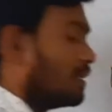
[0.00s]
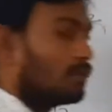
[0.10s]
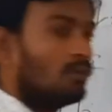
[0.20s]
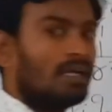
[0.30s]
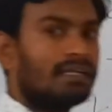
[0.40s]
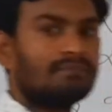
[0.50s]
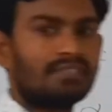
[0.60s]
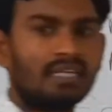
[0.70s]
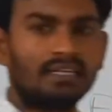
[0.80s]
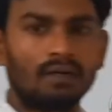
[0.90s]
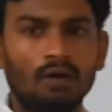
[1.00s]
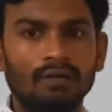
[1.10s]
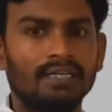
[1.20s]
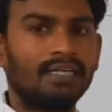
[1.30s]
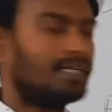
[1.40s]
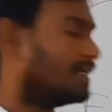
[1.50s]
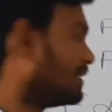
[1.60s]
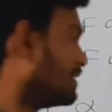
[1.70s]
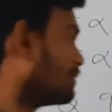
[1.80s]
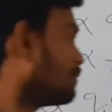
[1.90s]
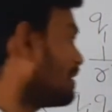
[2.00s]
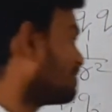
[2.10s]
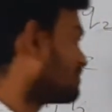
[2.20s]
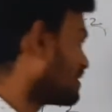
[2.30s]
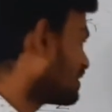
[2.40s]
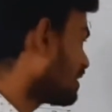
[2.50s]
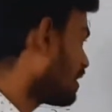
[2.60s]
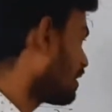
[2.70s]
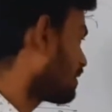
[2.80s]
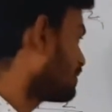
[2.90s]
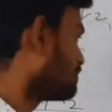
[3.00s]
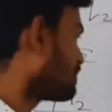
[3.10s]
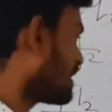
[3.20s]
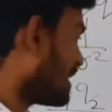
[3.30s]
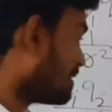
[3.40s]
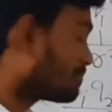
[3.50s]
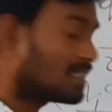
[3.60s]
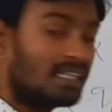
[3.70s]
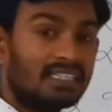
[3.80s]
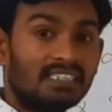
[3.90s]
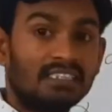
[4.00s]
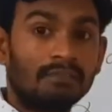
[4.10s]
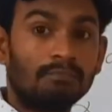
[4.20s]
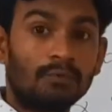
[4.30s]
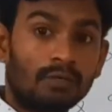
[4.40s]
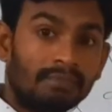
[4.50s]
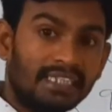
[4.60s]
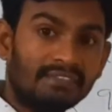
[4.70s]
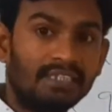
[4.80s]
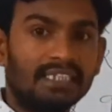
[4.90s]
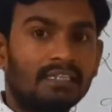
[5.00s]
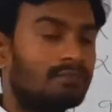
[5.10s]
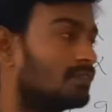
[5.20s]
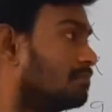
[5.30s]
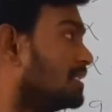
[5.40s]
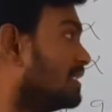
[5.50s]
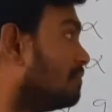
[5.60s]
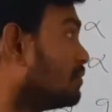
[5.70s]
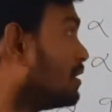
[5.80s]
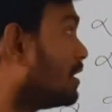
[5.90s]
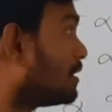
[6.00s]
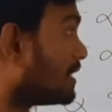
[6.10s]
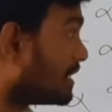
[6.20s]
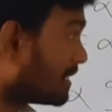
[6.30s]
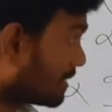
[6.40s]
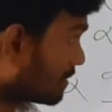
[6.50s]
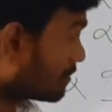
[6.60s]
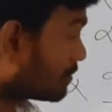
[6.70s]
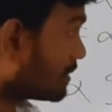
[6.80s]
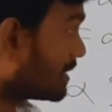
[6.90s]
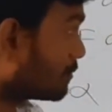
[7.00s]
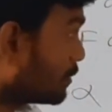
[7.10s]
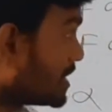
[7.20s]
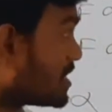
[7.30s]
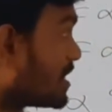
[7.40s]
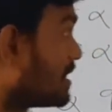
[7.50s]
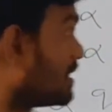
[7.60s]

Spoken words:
to epsilon naught into epsilon r. Epsilon is the permittivity of the medium in which